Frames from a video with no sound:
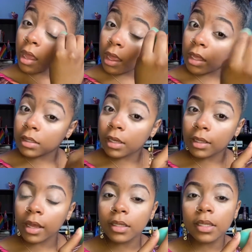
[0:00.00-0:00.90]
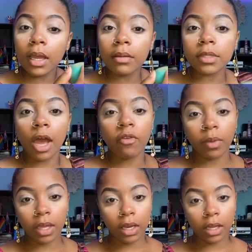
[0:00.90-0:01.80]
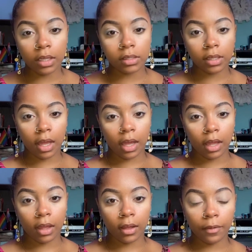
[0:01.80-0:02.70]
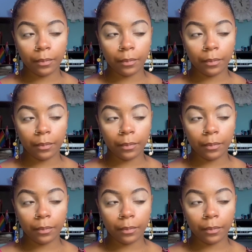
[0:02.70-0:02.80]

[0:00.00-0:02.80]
And a lot of times I've been getting into like